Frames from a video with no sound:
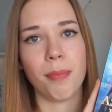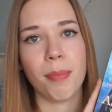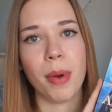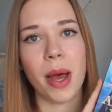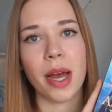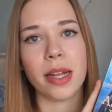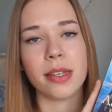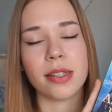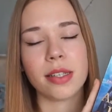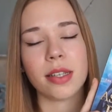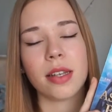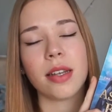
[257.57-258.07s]

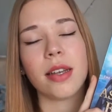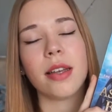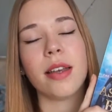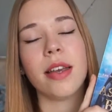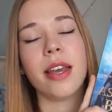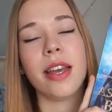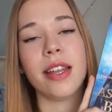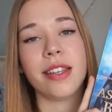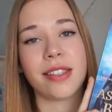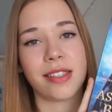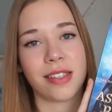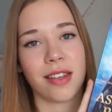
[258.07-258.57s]
but
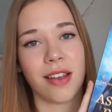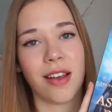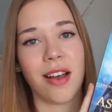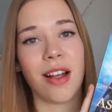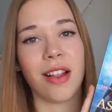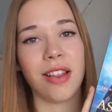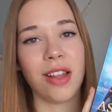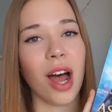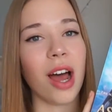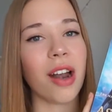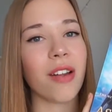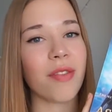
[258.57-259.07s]
it's
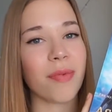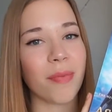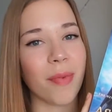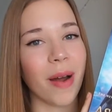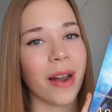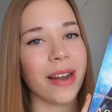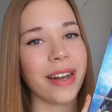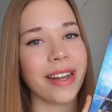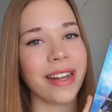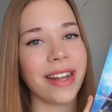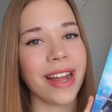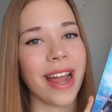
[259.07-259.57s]
a lot of
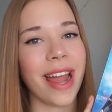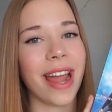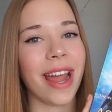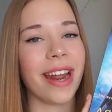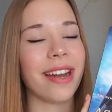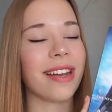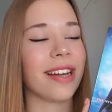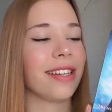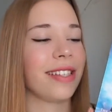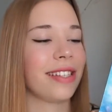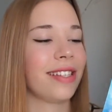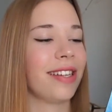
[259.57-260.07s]
money
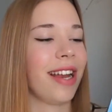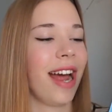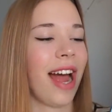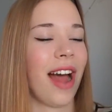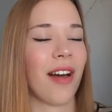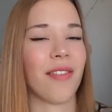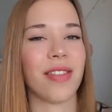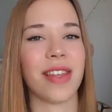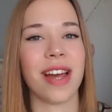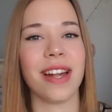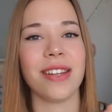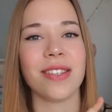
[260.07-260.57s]
and I didn't
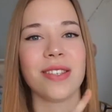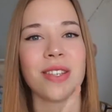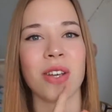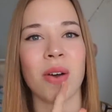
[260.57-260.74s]
have that,